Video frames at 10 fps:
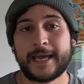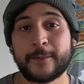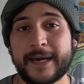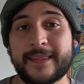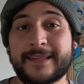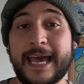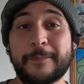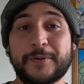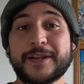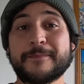Anyway, the
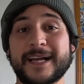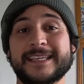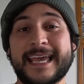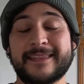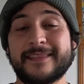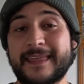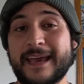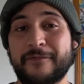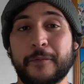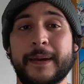day pretty much ended
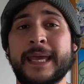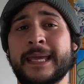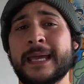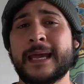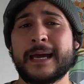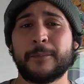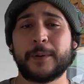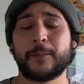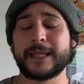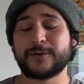there for me.
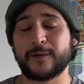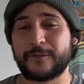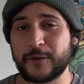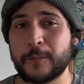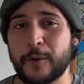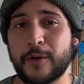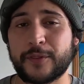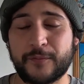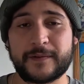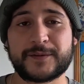We went to a few
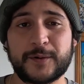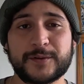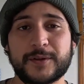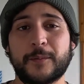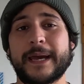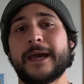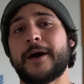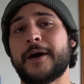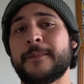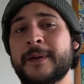more thrift stores on the way
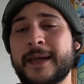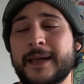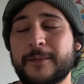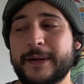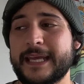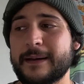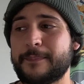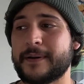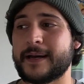home, we hit up